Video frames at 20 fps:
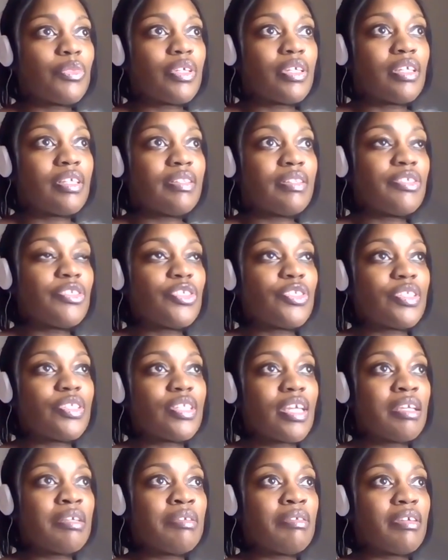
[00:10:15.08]
In this
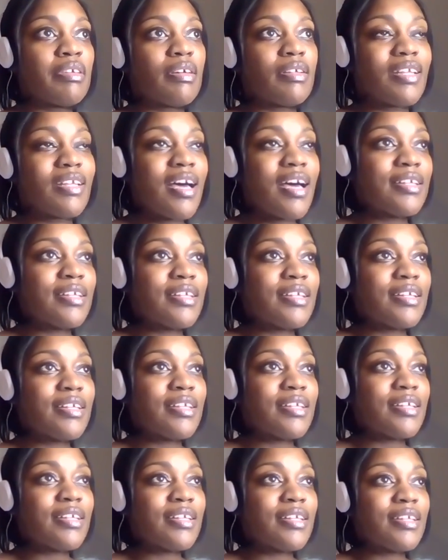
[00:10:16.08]
state, a lot of
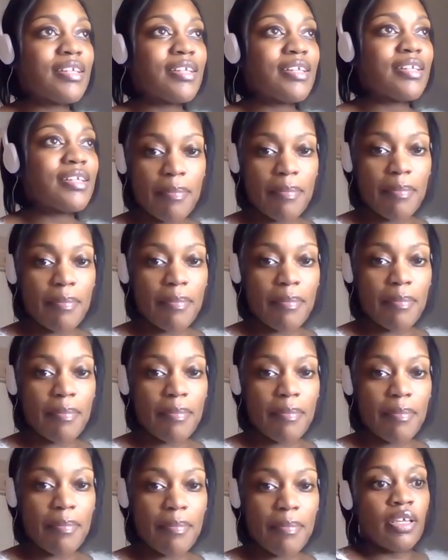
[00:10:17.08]
things have happened,
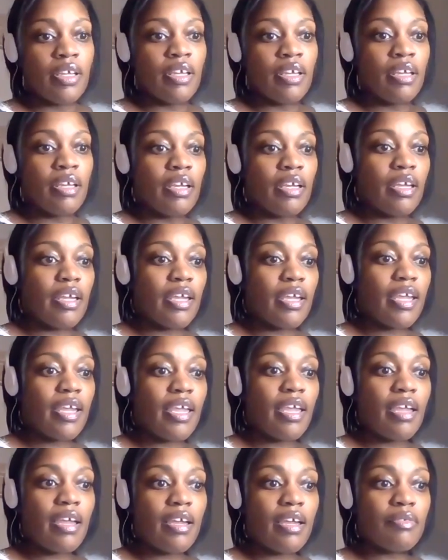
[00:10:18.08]

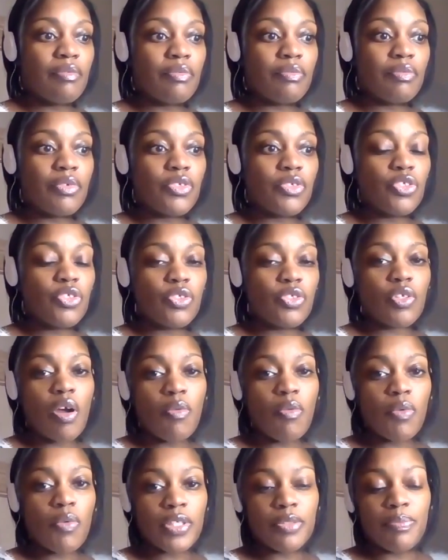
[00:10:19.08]
and it's just
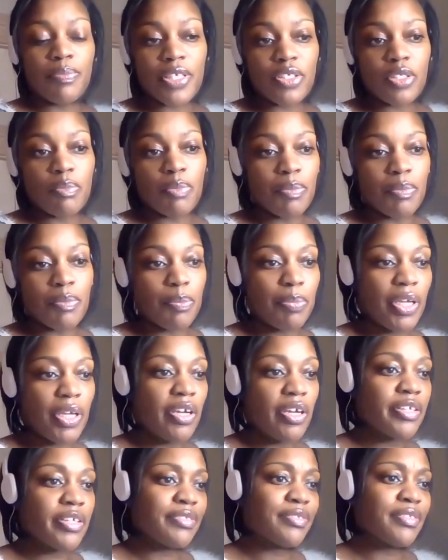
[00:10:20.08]
always best to be
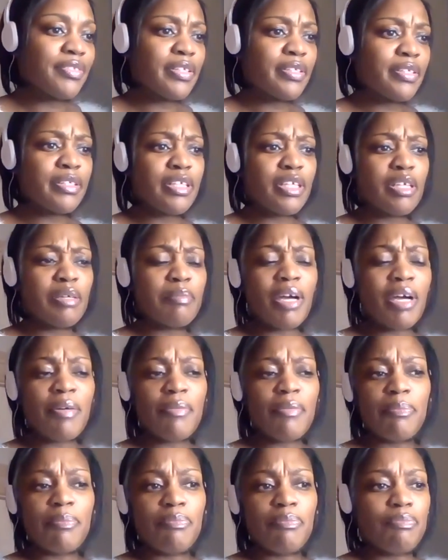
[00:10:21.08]
prepared. And then again,
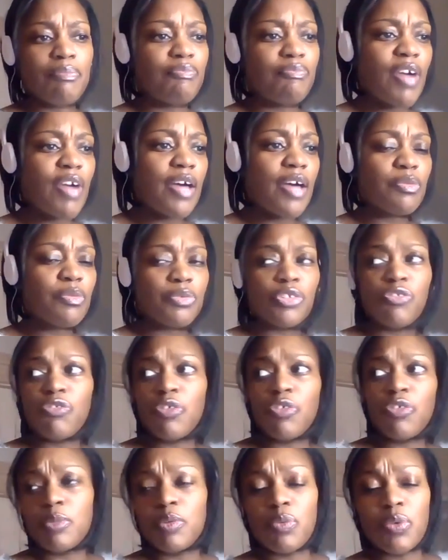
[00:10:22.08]
my father was
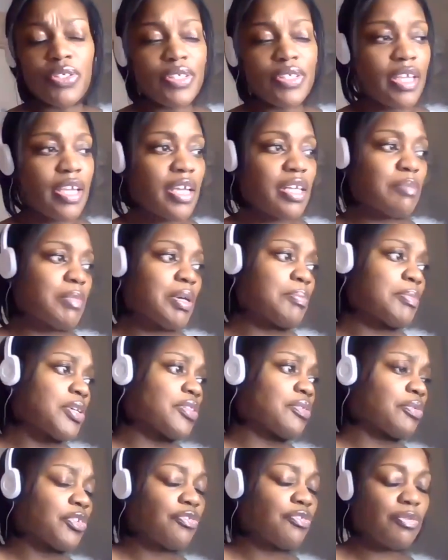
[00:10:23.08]
from Louisiana, my
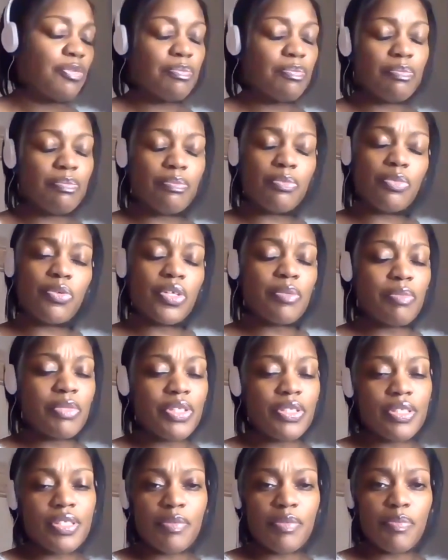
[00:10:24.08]
mother was born in
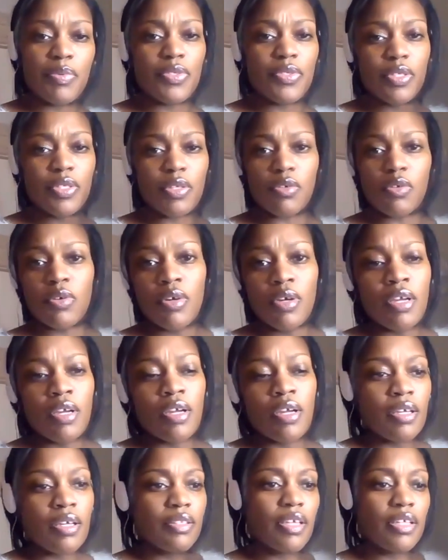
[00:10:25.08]
Mississippi, so
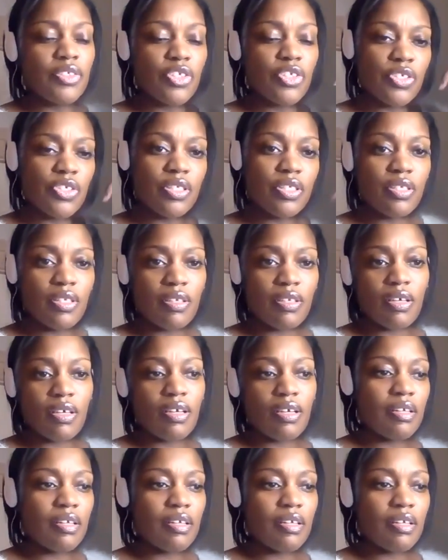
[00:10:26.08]
they just